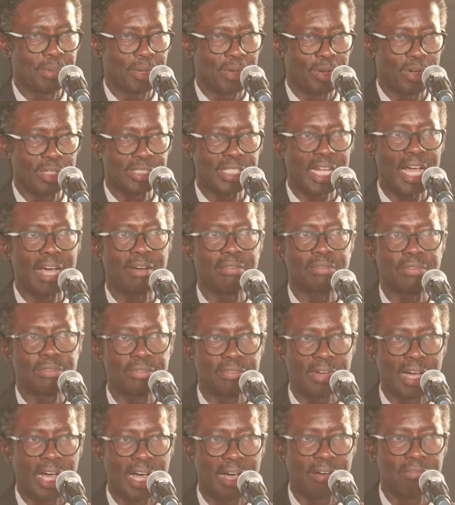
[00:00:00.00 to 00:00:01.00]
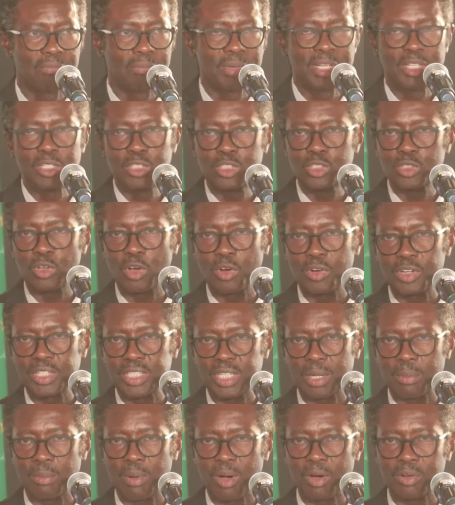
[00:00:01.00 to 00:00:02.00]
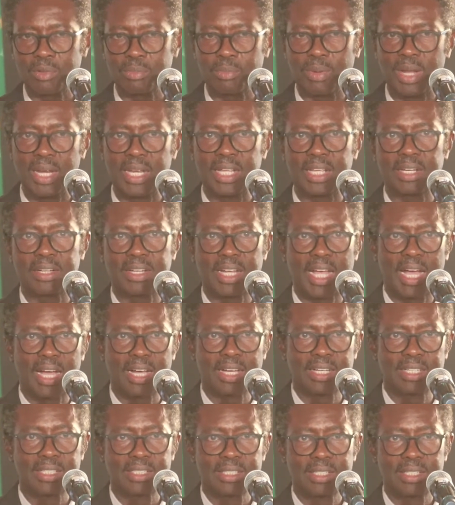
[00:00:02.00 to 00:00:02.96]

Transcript: because I have many stories about malaria.